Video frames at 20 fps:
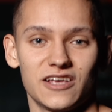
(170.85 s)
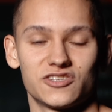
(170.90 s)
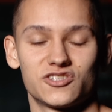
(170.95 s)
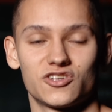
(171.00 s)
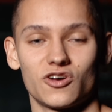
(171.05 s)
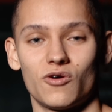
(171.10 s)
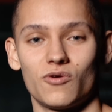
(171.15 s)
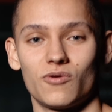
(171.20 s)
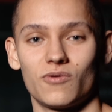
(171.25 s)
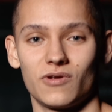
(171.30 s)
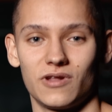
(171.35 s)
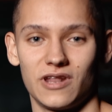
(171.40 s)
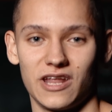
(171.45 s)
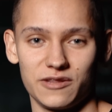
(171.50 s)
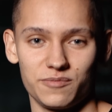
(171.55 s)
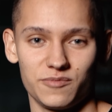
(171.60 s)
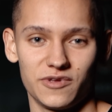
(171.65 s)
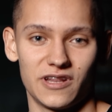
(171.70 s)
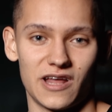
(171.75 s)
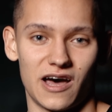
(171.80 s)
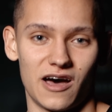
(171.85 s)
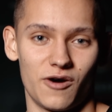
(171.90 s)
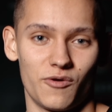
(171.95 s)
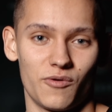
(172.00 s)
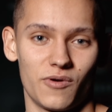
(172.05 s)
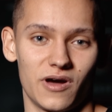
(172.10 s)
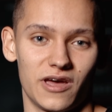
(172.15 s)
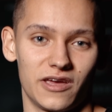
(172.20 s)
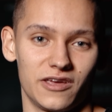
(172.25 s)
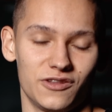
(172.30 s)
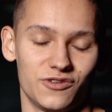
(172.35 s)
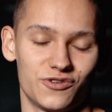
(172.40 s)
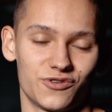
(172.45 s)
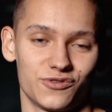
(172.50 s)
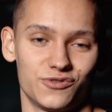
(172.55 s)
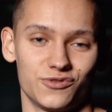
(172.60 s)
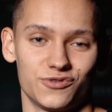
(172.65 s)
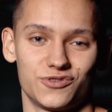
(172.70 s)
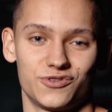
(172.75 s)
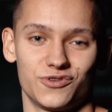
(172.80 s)
So let me now
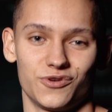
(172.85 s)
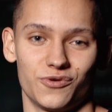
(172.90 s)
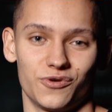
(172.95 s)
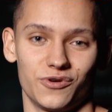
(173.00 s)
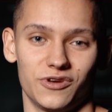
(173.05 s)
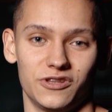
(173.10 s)
introduce you